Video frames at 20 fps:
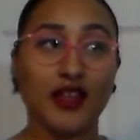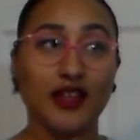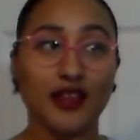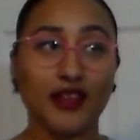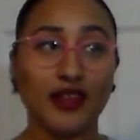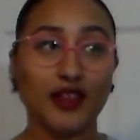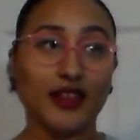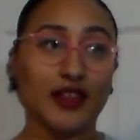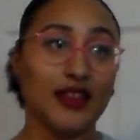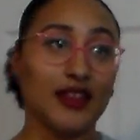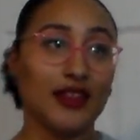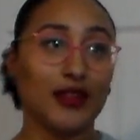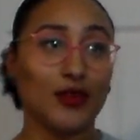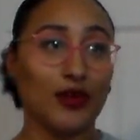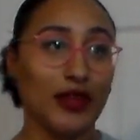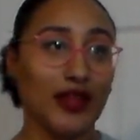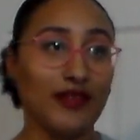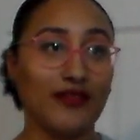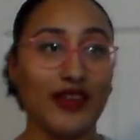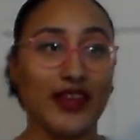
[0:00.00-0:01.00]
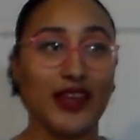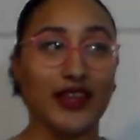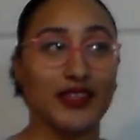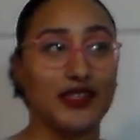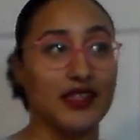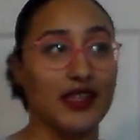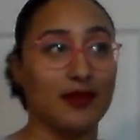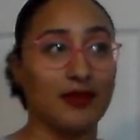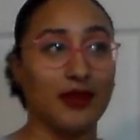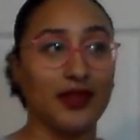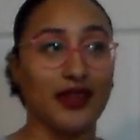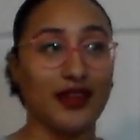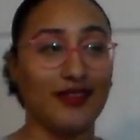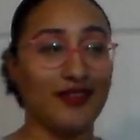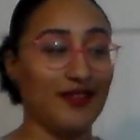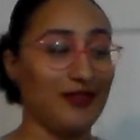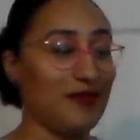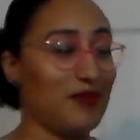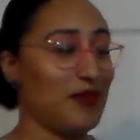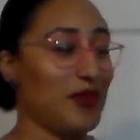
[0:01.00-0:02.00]
I
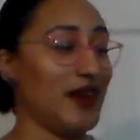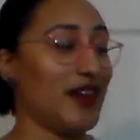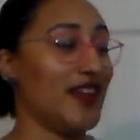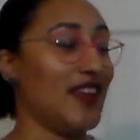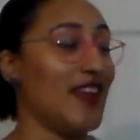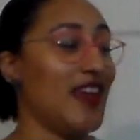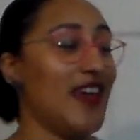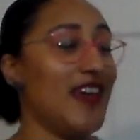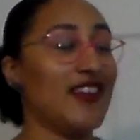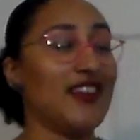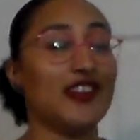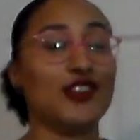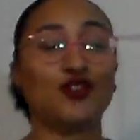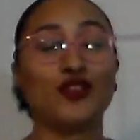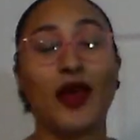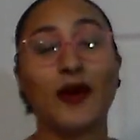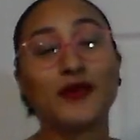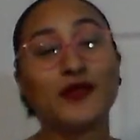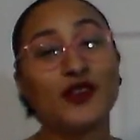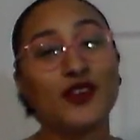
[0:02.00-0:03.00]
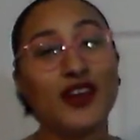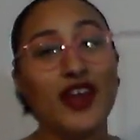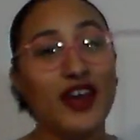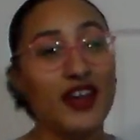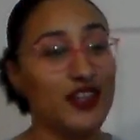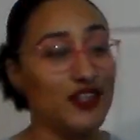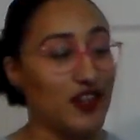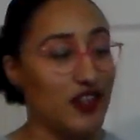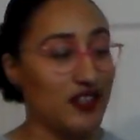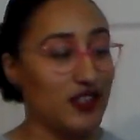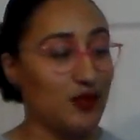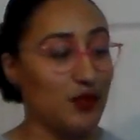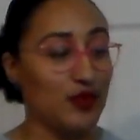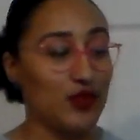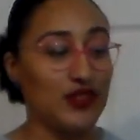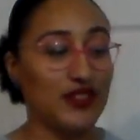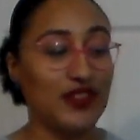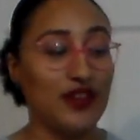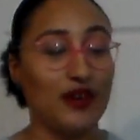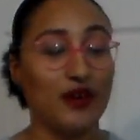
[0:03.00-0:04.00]
believe. But the straps are not
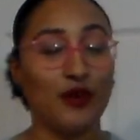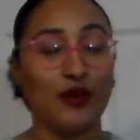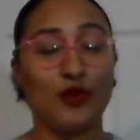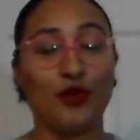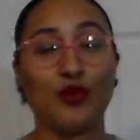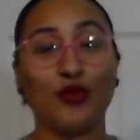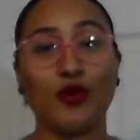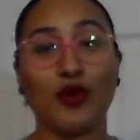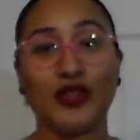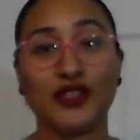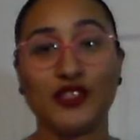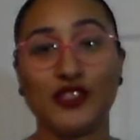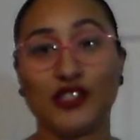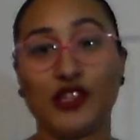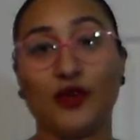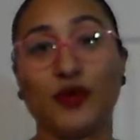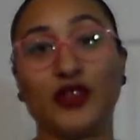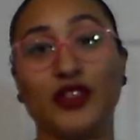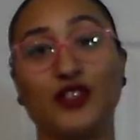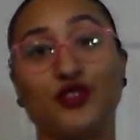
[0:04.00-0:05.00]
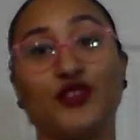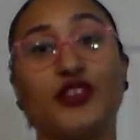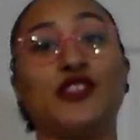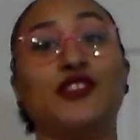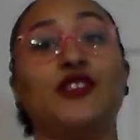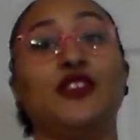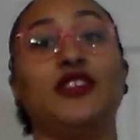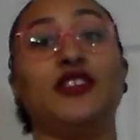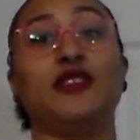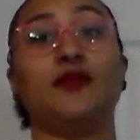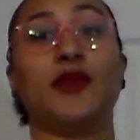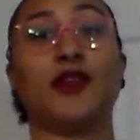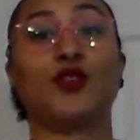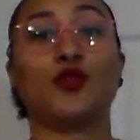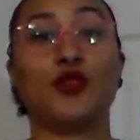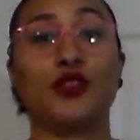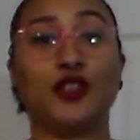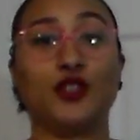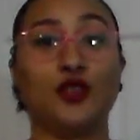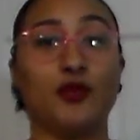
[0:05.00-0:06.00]
adjustable. So in sewing the dress, you need to
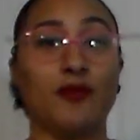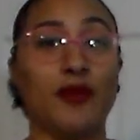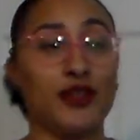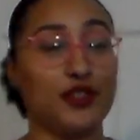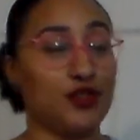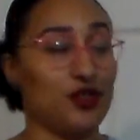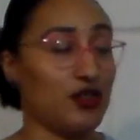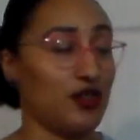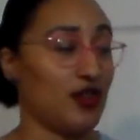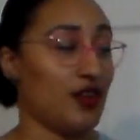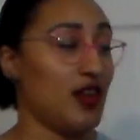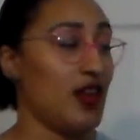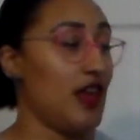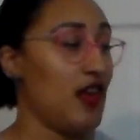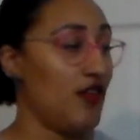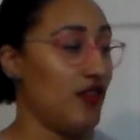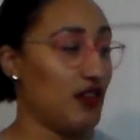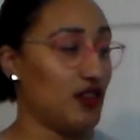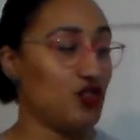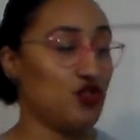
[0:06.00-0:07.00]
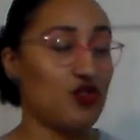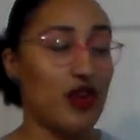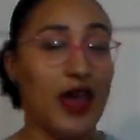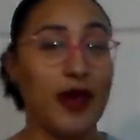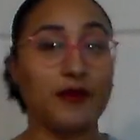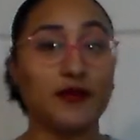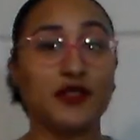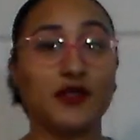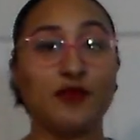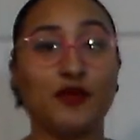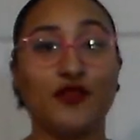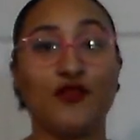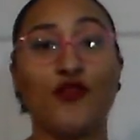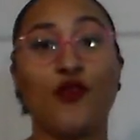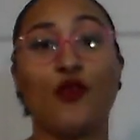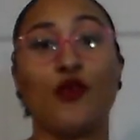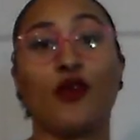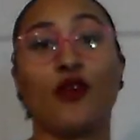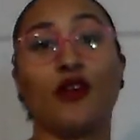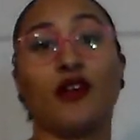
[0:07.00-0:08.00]
make sure that you measure the straps
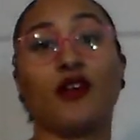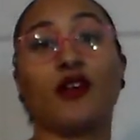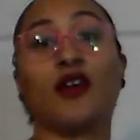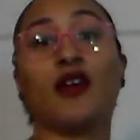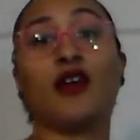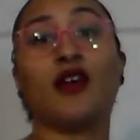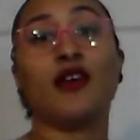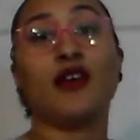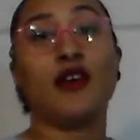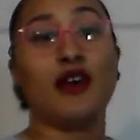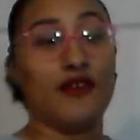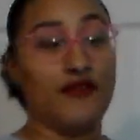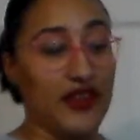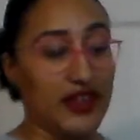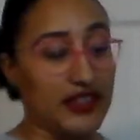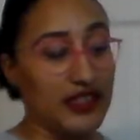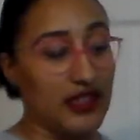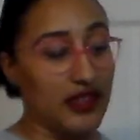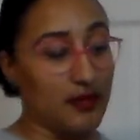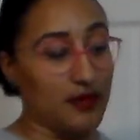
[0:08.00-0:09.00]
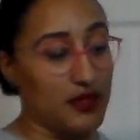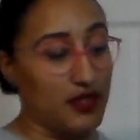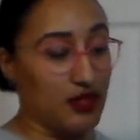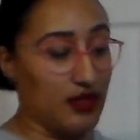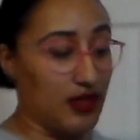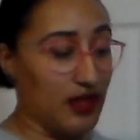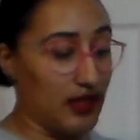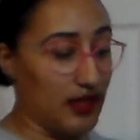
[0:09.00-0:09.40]
before affixing them to